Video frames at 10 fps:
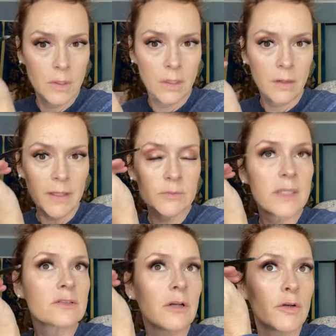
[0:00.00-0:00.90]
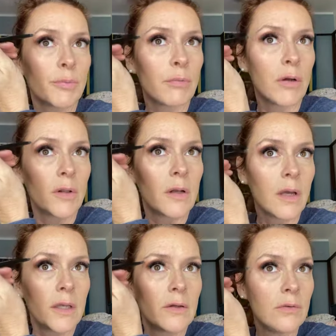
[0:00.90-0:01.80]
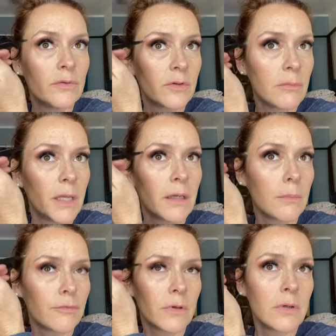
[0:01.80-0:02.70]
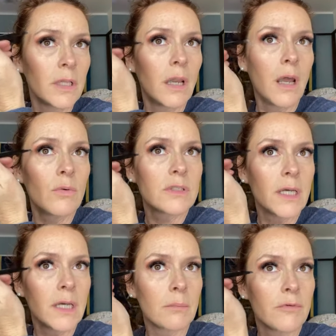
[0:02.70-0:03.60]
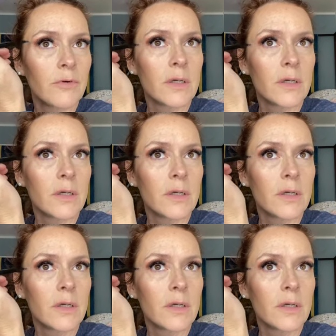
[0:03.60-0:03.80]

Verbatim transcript: And that's why I started to promote it. I used the makeup for a long time before I